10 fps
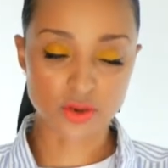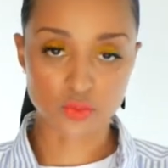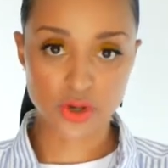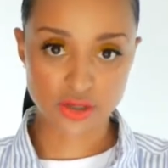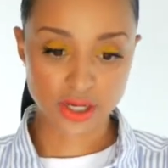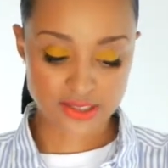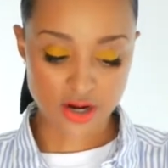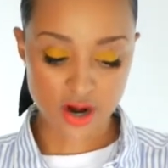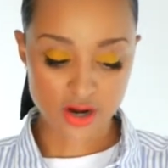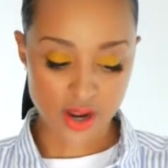when you guys
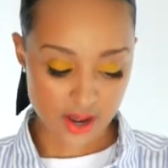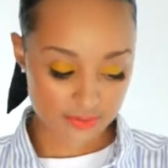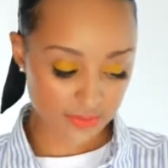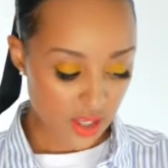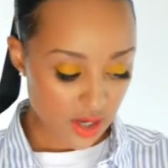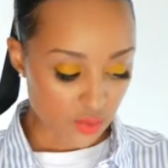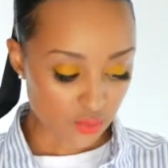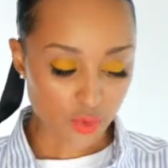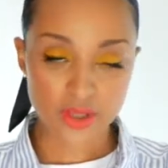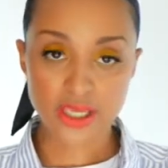are um,
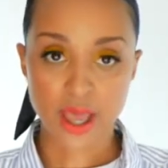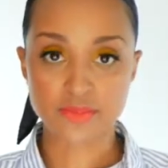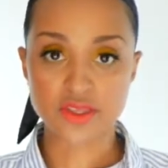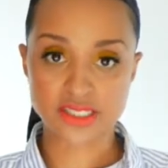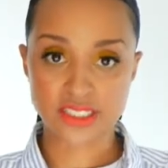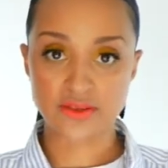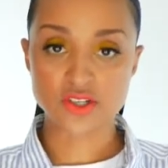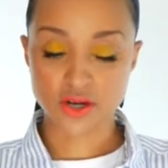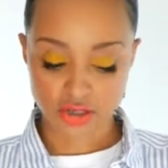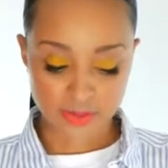rolling up the sleeves
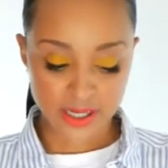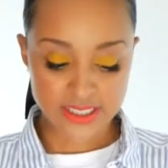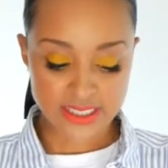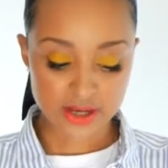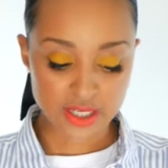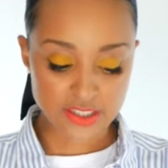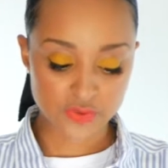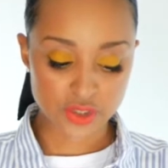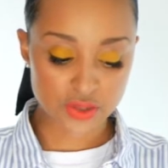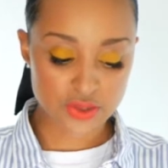on your button down is
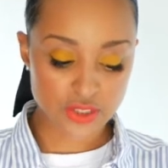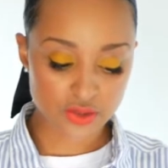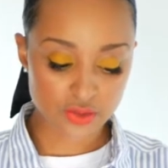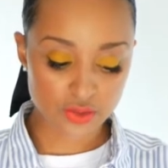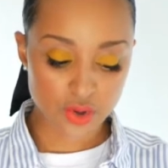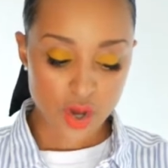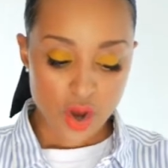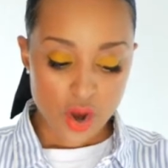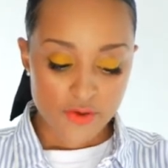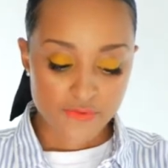for you to
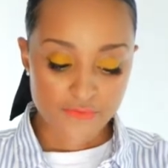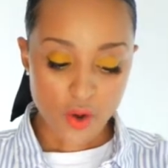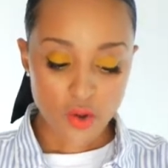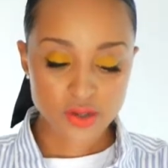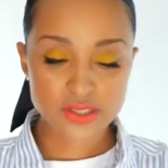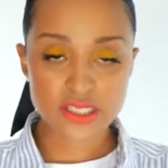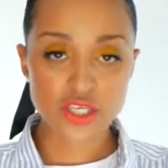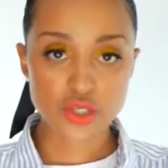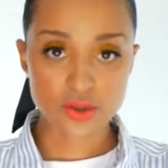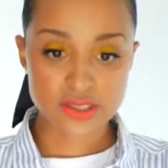fold
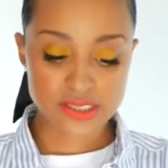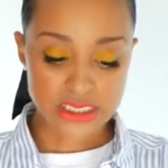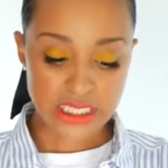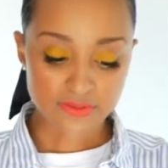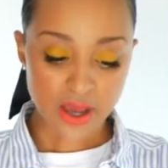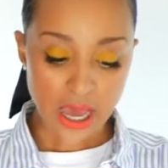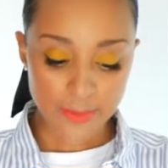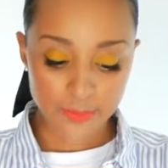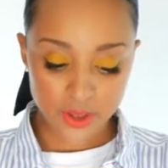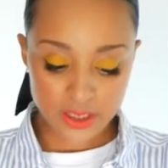your sleeve
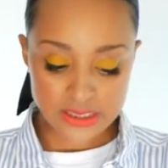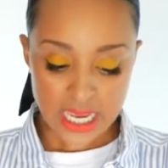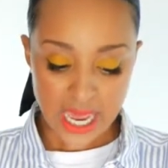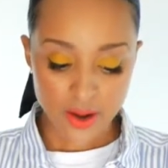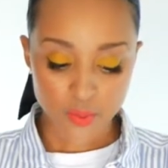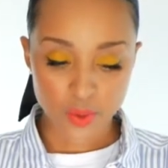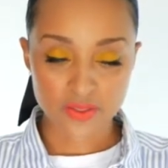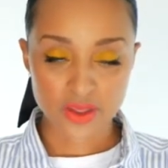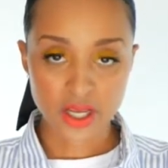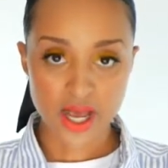upwards at where
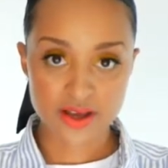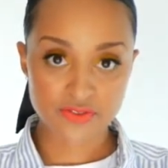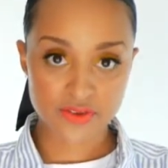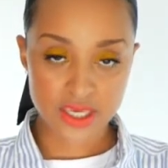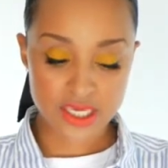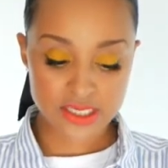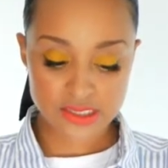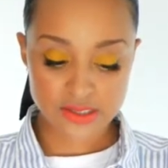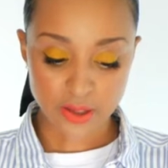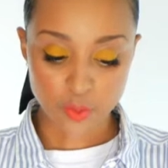the cuff
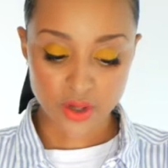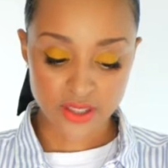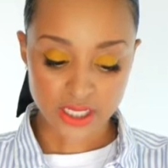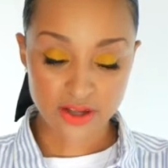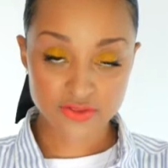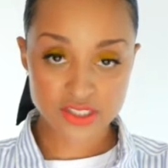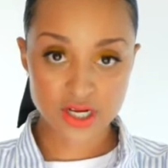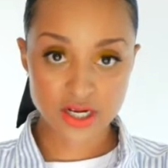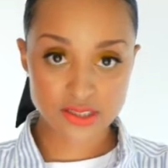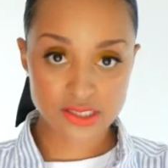is, like where the cuff
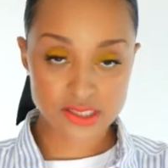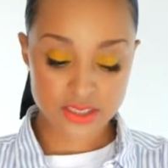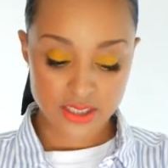starts,